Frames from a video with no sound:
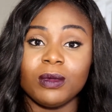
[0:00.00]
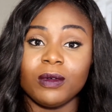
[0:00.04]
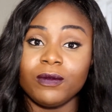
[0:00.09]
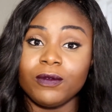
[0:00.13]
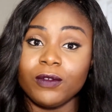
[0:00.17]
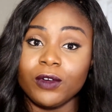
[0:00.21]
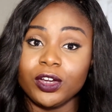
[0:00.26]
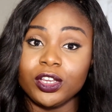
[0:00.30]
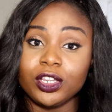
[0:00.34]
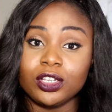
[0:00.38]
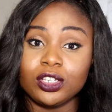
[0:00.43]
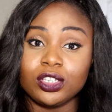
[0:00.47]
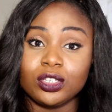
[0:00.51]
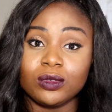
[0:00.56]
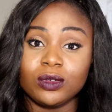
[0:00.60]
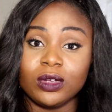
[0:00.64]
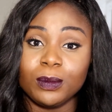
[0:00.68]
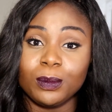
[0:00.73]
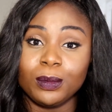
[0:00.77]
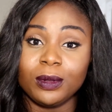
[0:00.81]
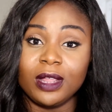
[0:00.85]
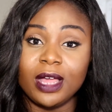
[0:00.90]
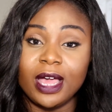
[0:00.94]
before you
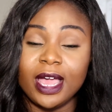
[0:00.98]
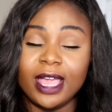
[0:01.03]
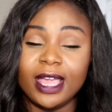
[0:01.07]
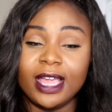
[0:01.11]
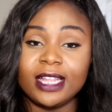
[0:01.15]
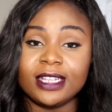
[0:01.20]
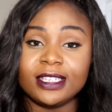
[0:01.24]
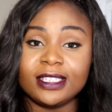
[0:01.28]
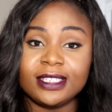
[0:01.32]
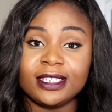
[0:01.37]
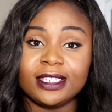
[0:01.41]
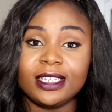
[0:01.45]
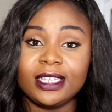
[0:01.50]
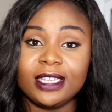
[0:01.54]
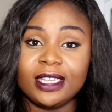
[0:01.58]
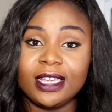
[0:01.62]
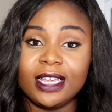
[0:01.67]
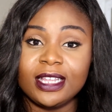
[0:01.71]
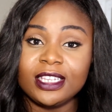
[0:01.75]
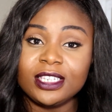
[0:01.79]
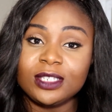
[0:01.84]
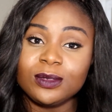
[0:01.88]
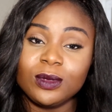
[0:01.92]
do apply, and
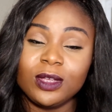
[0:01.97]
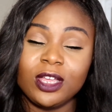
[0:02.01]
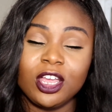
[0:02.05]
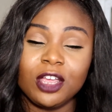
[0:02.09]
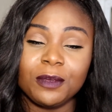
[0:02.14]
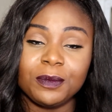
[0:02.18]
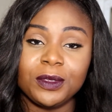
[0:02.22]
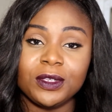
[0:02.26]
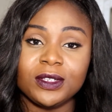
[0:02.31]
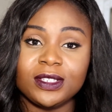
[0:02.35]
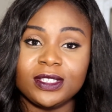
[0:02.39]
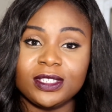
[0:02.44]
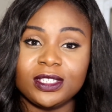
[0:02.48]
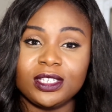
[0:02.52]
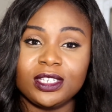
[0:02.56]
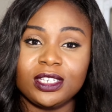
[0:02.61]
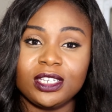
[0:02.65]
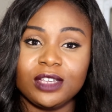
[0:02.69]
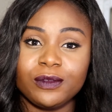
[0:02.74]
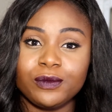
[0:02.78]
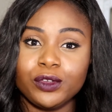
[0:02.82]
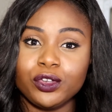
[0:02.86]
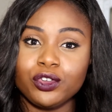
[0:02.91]
this will help you
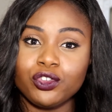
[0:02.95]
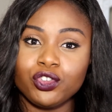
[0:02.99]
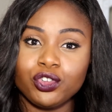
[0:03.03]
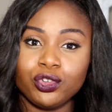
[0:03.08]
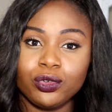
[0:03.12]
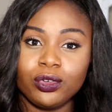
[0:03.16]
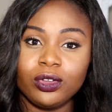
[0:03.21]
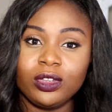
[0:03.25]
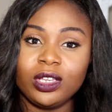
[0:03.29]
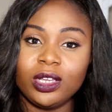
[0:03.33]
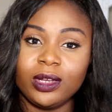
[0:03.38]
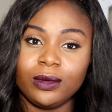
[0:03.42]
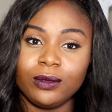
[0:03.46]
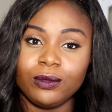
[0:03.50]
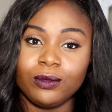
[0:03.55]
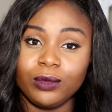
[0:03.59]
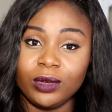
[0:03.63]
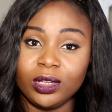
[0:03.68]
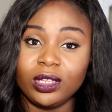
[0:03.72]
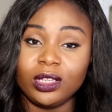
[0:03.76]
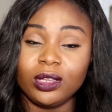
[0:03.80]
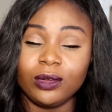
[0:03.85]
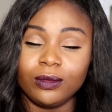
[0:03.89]
see if you truly
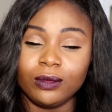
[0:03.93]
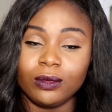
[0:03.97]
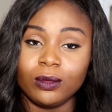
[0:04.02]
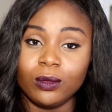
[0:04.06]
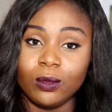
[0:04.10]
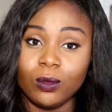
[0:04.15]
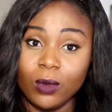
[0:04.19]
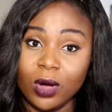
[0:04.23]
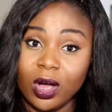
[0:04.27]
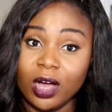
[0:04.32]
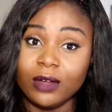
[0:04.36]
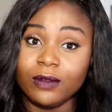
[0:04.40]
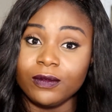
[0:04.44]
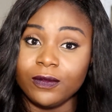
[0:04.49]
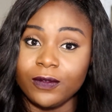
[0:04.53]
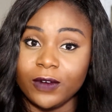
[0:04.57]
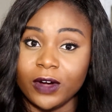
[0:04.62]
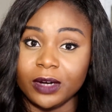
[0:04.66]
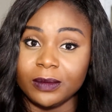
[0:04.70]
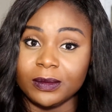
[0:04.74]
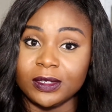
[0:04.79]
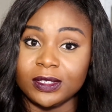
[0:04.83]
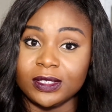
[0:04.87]
really want
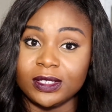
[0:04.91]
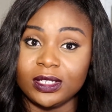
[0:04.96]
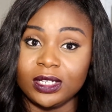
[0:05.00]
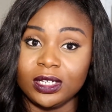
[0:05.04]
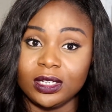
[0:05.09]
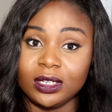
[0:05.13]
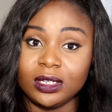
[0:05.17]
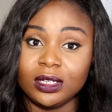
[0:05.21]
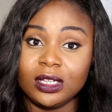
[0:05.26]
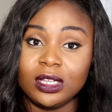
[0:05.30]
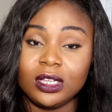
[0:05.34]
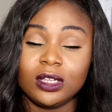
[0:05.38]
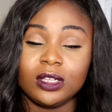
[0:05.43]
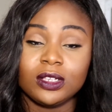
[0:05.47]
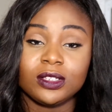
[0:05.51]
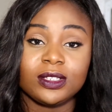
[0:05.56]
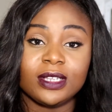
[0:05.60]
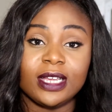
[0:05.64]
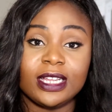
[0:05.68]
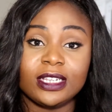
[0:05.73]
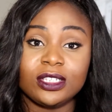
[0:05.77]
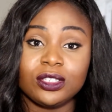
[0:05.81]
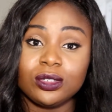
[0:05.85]
pharmacy.
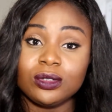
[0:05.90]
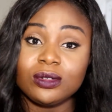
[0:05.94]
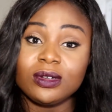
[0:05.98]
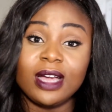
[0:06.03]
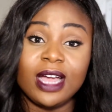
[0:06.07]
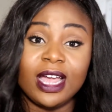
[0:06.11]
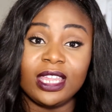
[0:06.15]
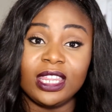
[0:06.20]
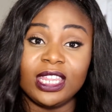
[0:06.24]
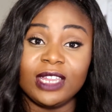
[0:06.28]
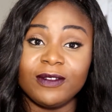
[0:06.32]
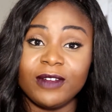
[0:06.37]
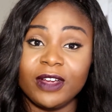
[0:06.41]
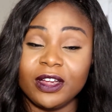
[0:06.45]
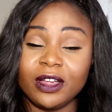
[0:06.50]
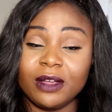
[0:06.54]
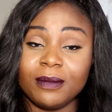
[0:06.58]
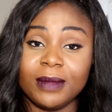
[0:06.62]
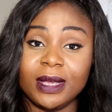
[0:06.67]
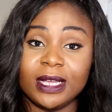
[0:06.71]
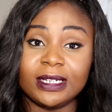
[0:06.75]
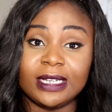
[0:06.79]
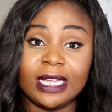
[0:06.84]
So I do highly
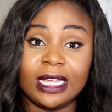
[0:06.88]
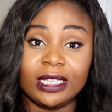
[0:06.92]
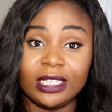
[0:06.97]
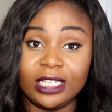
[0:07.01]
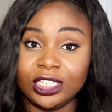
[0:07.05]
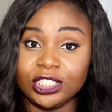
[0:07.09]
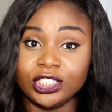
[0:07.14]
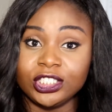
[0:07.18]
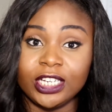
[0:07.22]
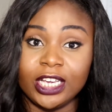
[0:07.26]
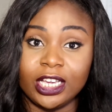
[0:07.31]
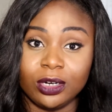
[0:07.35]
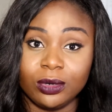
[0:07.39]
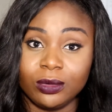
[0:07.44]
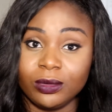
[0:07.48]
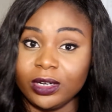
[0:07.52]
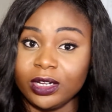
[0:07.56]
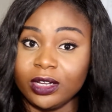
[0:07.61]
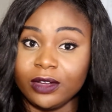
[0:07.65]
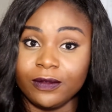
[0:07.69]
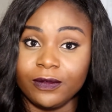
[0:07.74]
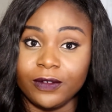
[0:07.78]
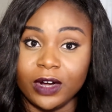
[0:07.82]
recommend at least
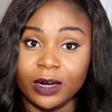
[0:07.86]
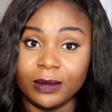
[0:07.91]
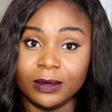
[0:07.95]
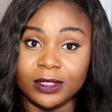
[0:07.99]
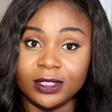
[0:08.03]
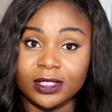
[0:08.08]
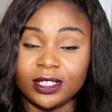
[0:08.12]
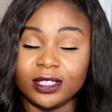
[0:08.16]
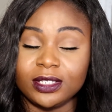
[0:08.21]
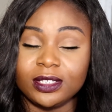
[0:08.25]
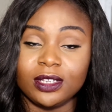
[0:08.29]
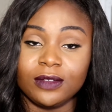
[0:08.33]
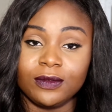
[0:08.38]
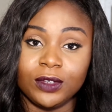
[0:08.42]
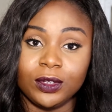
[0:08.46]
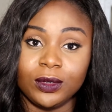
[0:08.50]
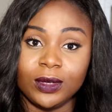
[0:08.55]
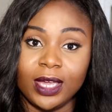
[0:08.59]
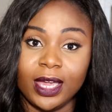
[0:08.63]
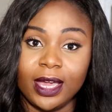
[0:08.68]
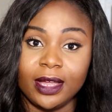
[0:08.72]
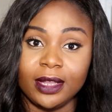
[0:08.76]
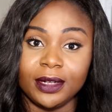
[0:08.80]
shadowing a pharmacist if
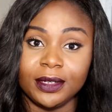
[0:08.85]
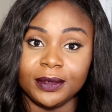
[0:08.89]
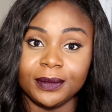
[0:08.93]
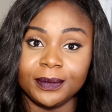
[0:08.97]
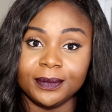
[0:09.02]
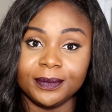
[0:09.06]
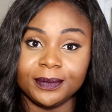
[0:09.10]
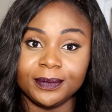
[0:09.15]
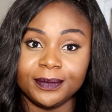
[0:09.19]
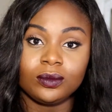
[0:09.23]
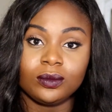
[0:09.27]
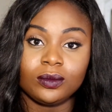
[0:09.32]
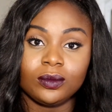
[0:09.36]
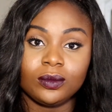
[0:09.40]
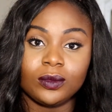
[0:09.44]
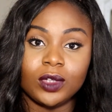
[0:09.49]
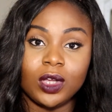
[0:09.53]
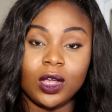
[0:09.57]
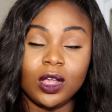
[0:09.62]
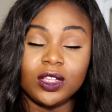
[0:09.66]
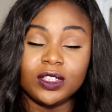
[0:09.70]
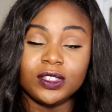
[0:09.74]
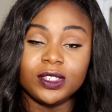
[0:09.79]
you can.
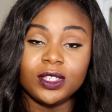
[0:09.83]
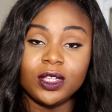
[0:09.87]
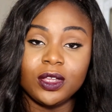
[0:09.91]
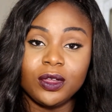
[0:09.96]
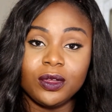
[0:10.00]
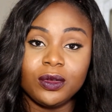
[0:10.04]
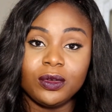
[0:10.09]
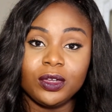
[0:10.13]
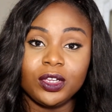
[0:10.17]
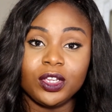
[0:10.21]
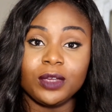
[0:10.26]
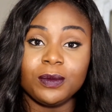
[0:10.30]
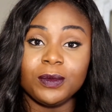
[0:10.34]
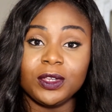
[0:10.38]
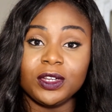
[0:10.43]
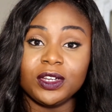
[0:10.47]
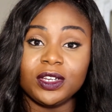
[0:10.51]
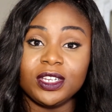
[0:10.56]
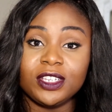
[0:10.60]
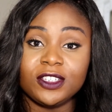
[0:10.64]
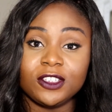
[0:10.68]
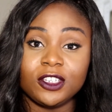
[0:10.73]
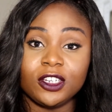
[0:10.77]
Also,
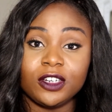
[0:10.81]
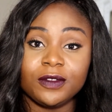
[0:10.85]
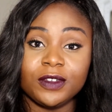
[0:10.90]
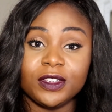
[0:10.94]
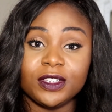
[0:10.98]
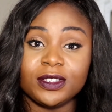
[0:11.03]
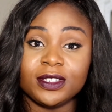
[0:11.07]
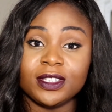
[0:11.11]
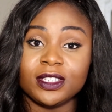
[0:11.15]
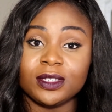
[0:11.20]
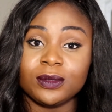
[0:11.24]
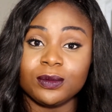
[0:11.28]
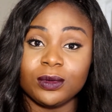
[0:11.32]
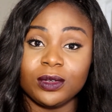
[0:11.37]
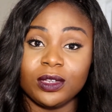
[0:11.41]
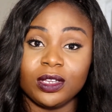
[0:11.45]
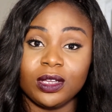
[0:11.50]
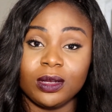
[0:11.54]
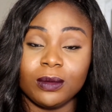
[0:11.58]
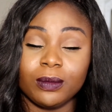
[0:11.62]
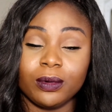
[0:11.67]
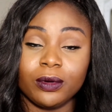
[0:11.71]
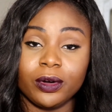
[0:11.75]
community service is
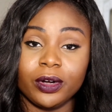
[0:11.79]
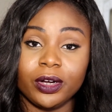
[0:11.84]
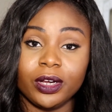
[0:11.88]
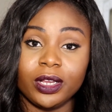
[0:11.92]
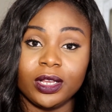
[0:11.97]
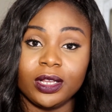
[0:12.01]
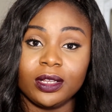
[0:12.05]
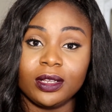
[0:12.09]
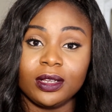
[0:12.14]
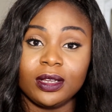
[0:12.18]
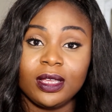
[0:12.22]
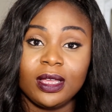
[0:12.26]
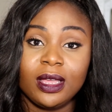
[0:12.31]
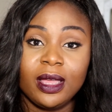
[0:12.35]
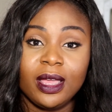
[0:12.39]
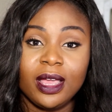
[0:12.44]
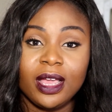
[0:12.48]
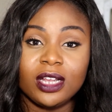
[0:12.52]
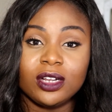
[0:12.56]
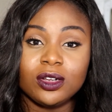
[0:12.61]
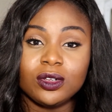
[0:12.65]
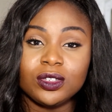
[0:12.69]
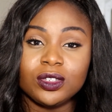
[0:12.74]
really important,
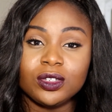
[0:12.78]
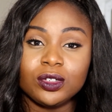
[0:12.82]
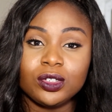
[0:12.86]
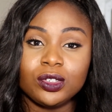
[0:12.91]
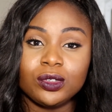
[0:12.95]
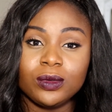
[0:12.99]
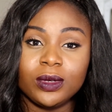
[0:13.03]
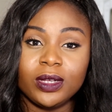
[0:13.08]
and also